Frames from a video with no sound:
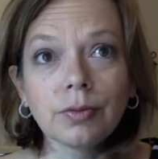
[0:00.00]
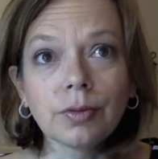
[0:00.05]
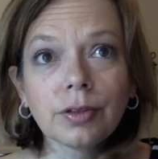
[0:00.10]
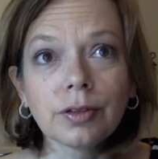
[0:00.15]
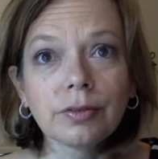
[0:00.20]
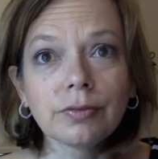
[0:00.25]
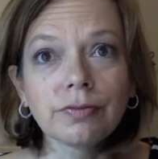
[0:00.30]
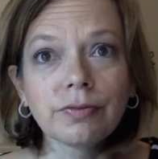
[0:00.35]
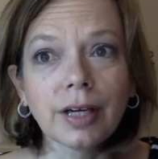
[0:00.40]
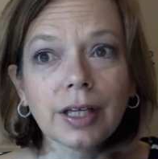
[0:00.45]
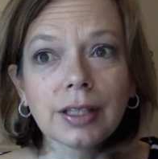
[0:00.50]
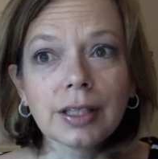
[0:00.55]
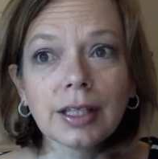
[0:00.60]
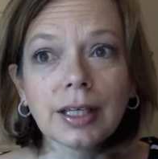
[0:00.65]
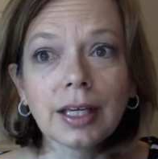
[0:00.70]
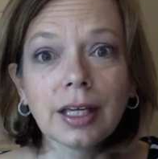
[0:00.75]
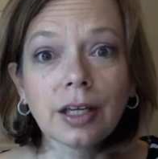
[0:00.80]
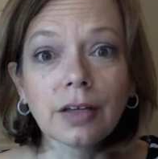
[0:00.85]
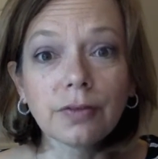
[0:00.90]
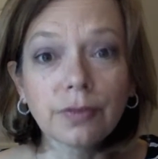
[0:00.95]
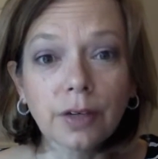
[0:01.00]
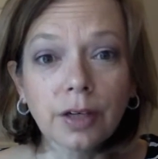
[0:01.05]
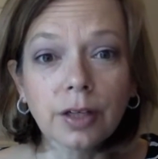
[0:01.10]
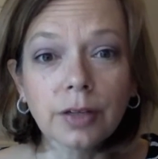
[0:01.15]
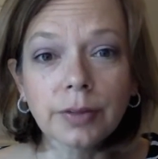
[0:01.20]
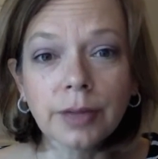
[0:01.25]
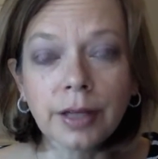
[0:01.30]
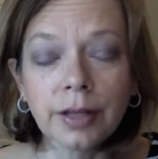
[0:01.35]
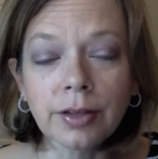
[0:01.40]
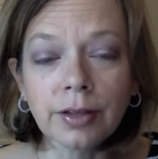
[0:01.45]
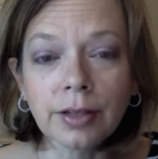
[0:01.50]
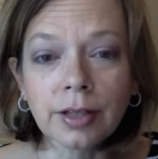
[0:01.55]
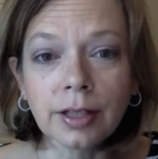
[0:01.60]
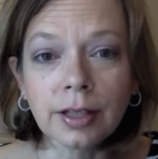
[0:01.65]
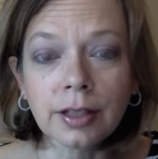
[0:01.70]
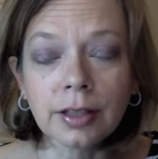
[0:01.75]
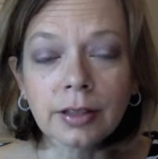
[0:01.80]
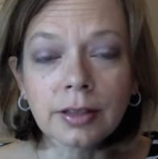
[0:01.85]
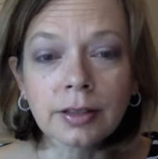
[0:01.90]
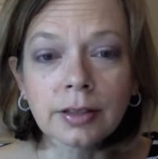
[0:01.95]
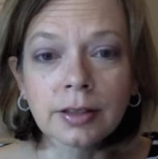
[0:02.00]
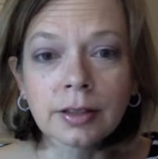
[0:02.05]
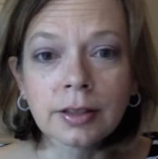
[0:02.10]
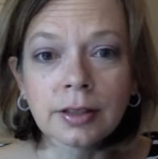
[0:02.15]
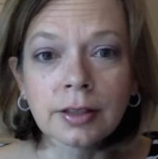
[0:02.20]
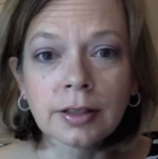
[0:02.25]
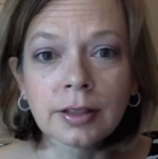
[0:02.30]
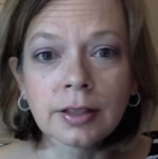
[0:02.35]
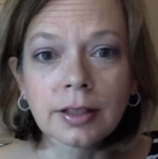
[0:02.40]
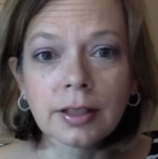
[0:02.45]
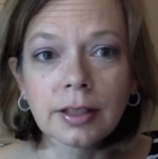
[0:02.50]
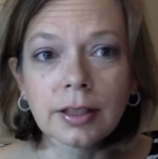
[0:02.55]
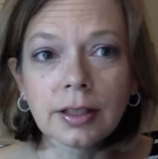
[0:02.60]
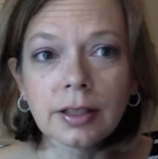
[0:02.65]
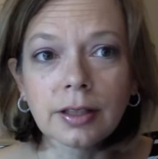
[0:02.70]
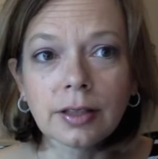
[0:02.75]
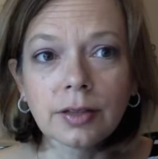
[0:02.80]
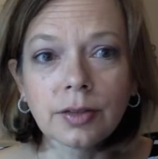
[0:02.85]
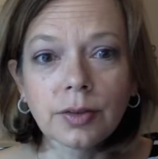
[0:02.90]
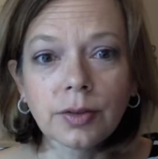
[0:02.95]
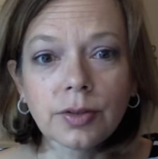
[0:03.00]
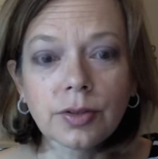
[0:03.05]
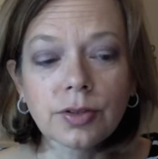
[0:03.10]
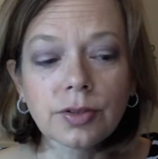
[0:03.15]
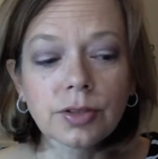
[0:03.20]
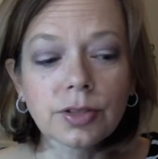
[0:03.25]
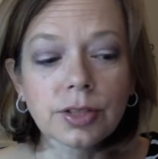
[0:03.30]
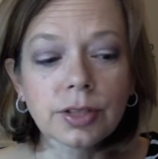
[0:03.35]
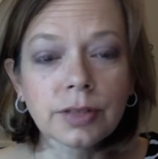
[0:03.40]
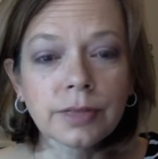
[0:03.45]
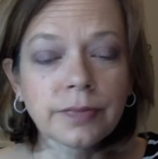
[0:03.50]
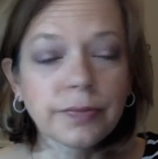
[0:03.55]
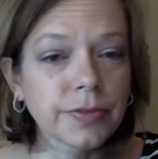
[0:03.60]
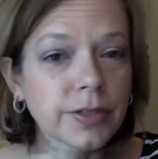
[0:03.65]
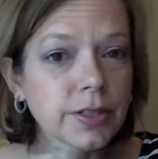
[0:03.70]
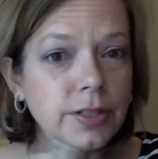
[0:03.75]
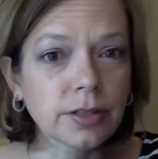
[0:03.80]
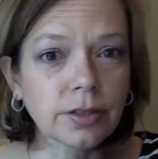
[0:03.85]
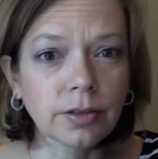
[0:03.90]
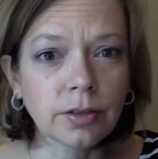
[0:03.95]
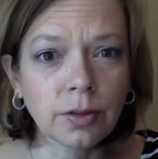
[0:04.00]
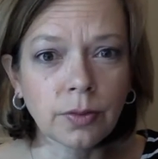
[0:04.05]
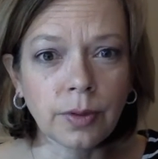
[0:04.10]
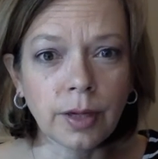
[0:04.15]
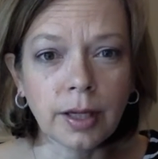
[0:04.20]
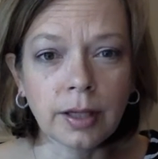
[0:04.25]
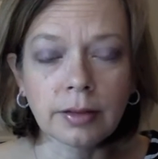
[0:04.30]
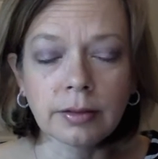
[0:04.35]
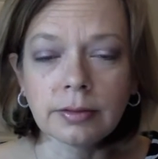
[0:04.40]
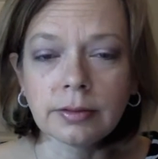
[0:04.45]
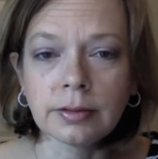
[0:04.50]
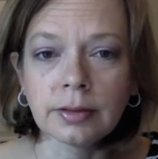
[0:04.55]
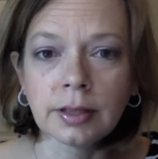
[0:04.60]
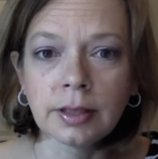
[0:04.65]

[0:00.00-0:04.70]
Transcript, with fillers: We're finally getting fall weather here in North Georgia. Still no rain.